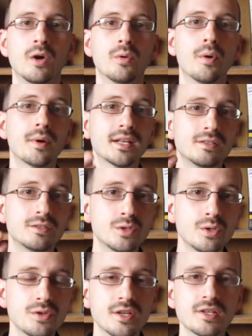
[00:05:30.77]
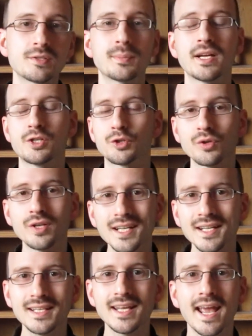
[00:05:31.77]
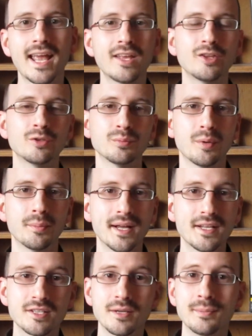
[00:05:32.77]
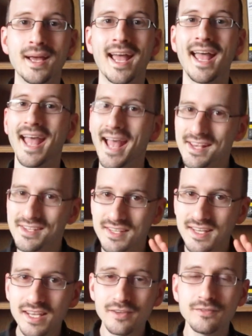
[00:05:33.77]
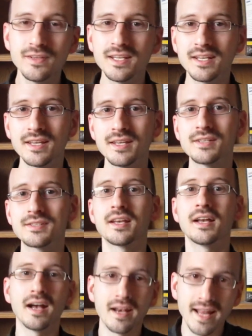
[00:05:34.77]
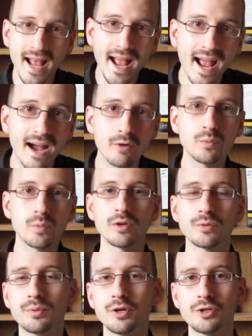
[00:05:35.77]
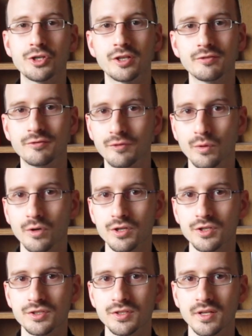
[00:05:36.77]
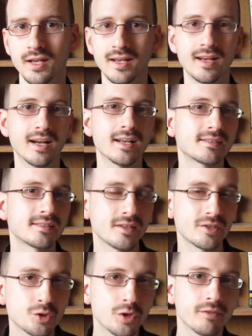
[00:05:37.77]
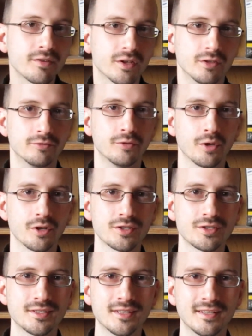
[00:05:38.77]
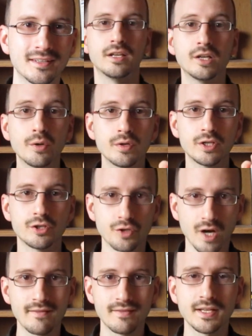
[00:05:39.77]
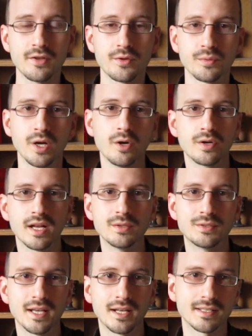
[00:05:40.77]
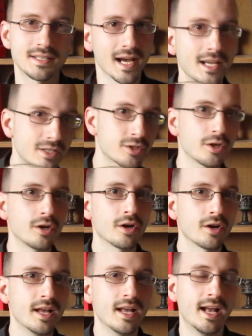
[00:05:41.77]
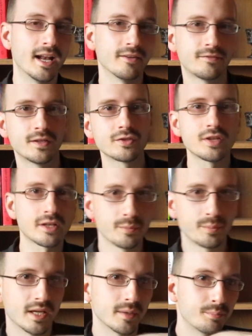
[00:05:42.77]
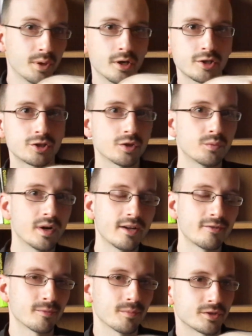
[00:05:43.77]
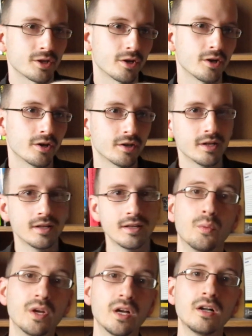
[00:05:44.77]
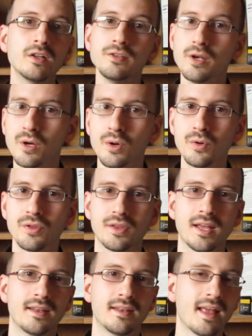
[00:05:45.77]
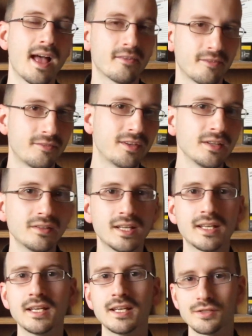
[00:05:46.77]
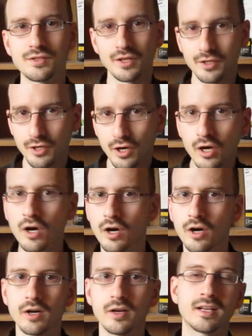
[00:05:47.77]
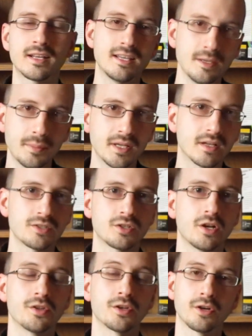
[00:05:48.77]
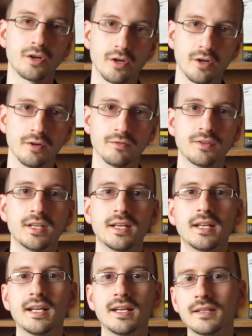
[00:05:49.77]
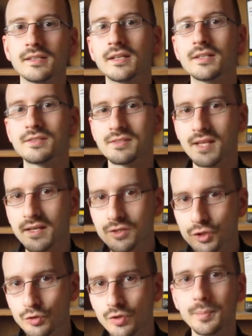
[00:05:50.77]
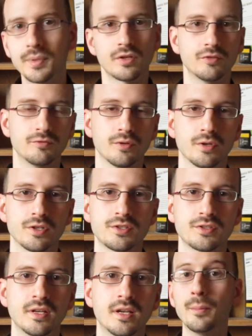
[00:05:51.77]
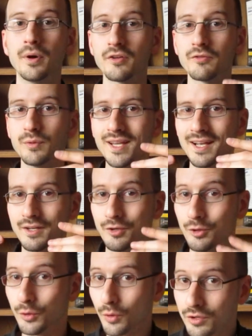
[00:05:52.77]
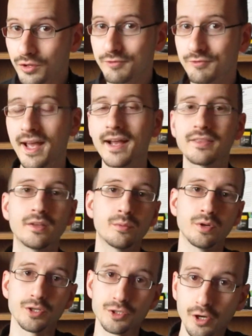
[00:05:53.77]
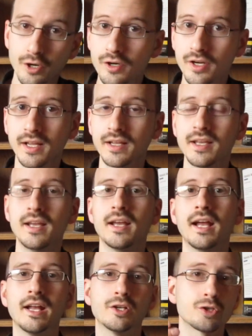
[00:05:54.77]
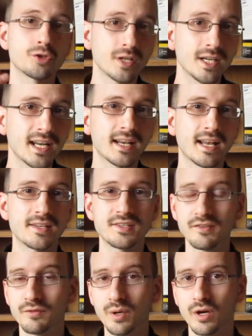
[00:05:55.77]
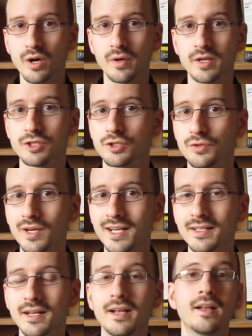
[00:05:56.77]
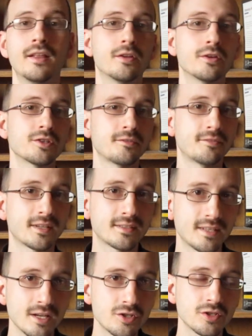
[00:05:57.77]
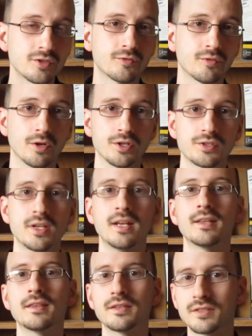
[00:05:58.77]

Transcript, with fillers: Well, we can do this by treating the angular momentum as if it is an outward pushing force, a centrifugal force. You know when you're driving down the road and you take a tight turn and it feels like you're being pushed away from the turn? We all know that that feeling is the car keeping us on the curve in centripetal force. But if we ignore the fact that we're turning and treat it as if we were going straight, there's a fictitious force, the